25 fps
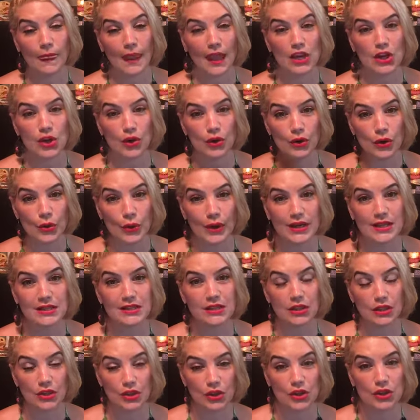you're going
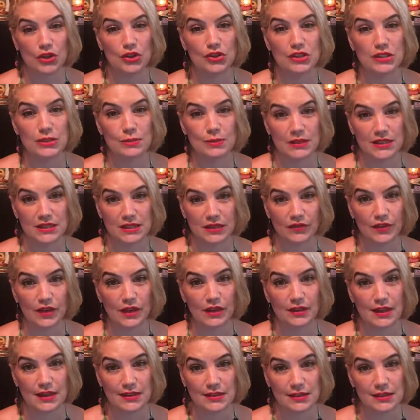to learn your
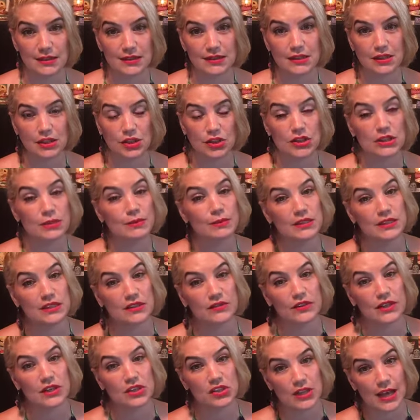specific lessons and your
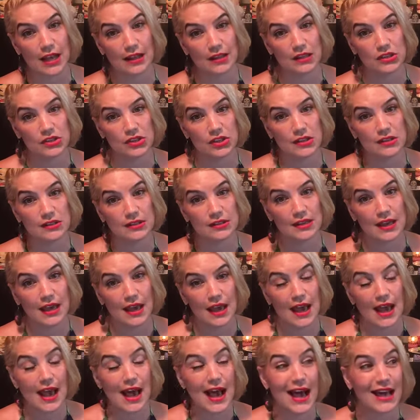specific challenges.
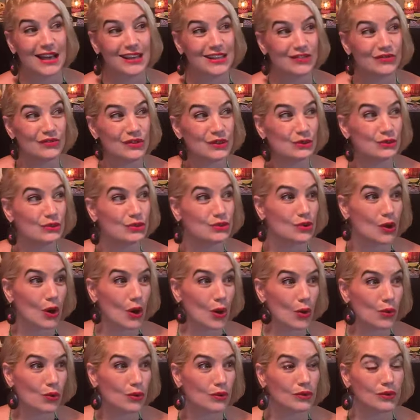And if you
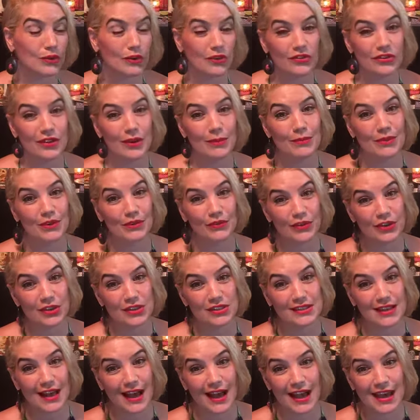don't learn them the
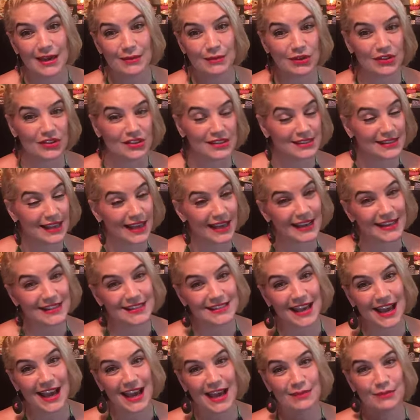first time or the second
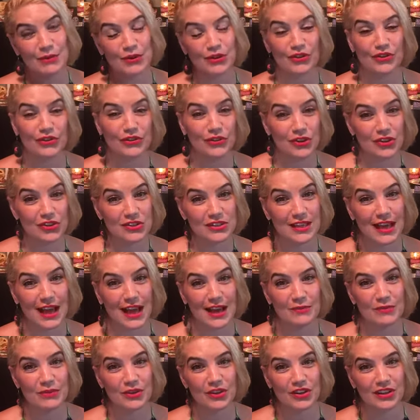time or the third
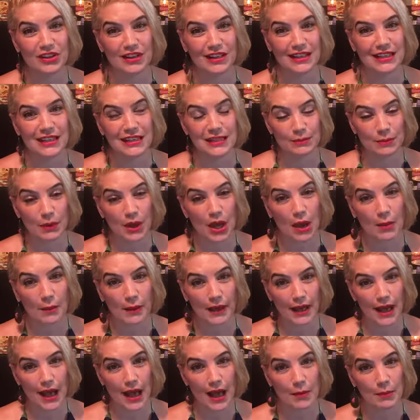time, they're gonna keep
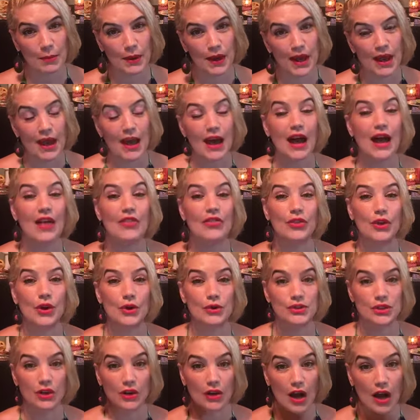coming up. And
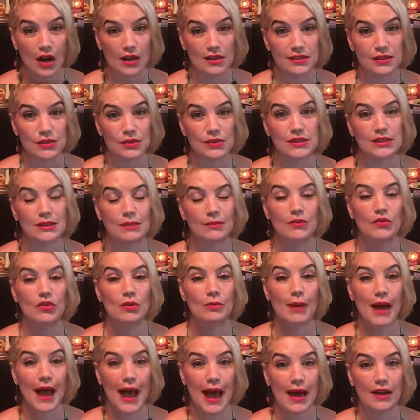those are also some of the
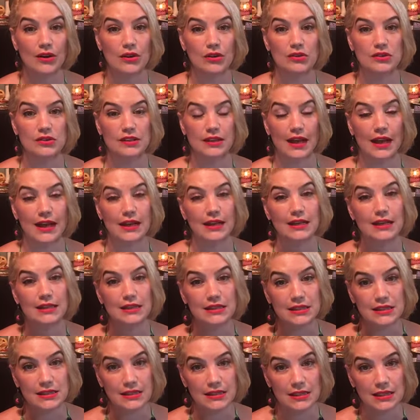patterns that I can
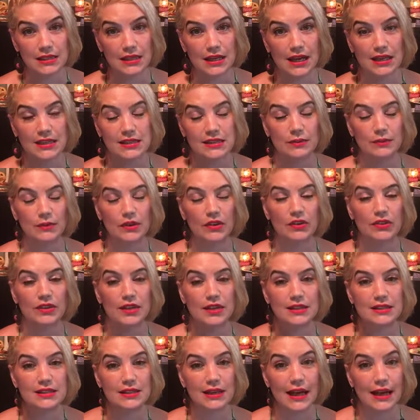see and some of the
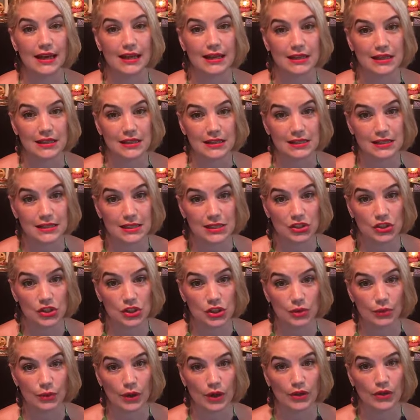things that I can assist
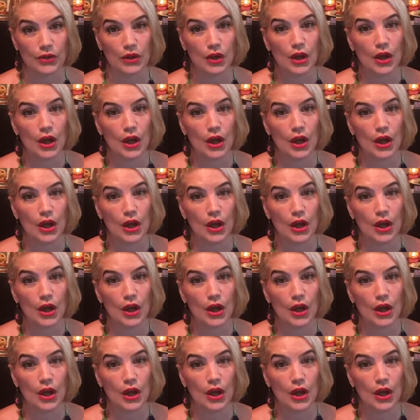you with